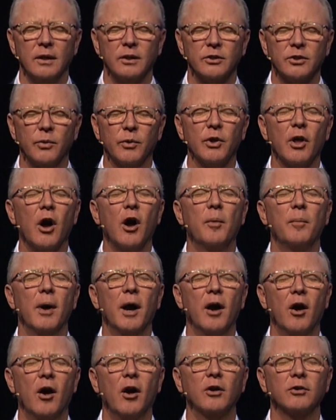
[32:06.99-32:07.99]
So with all
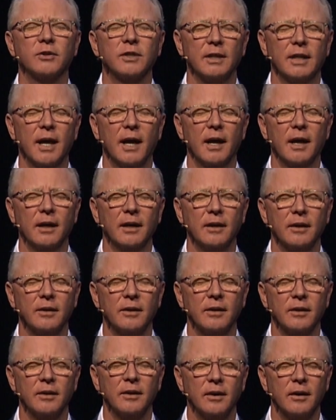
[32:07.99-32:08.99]
my heart today,
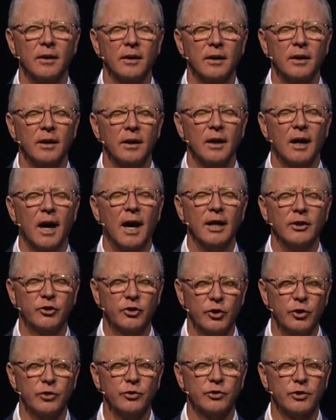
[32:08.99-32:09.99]
I
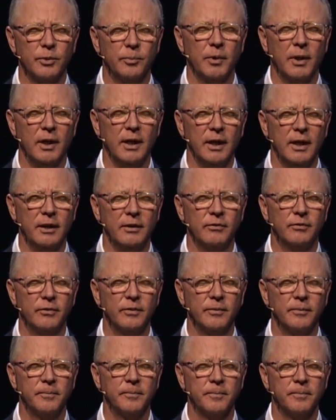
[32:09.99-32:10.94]
choose to believe.